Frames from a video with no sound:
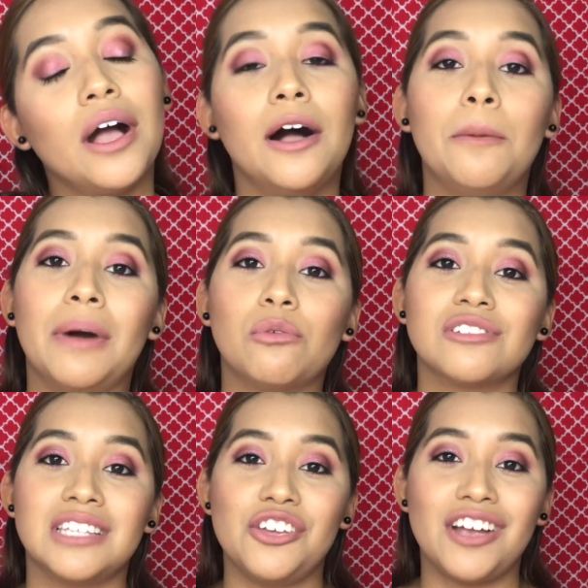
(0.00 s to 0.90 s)
I
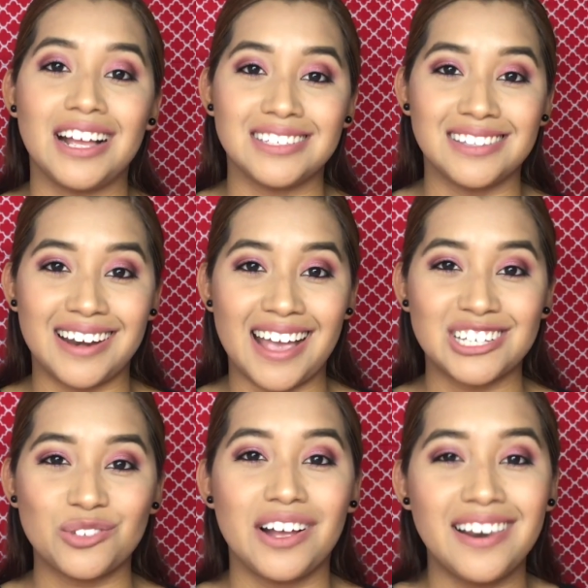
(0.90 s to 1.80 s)
will see you guys in the
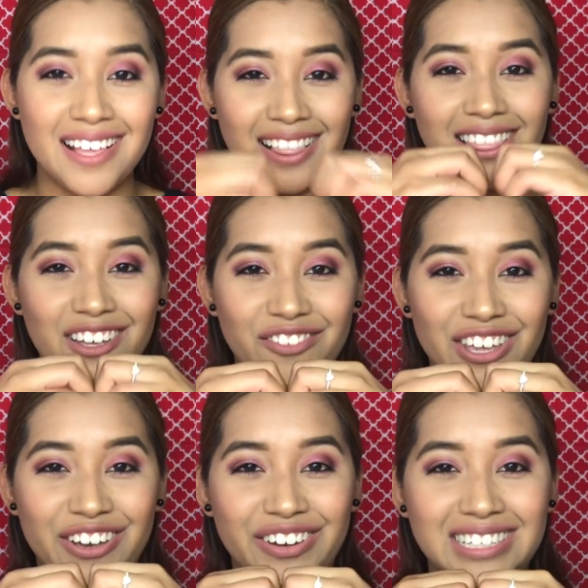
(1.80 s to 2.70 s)
next one.
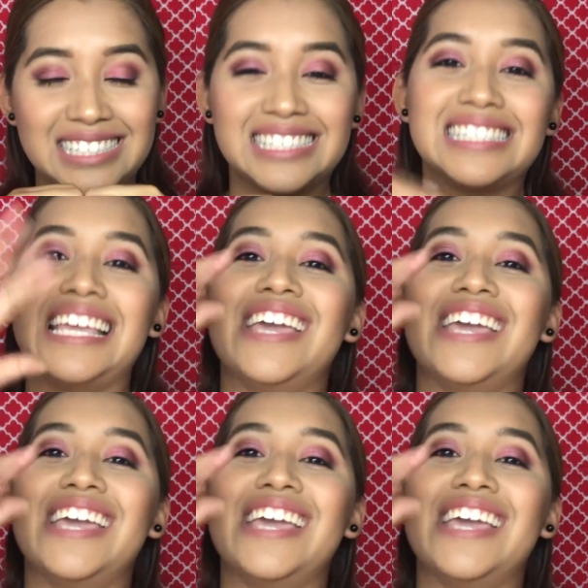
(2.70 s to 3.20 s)
Love you.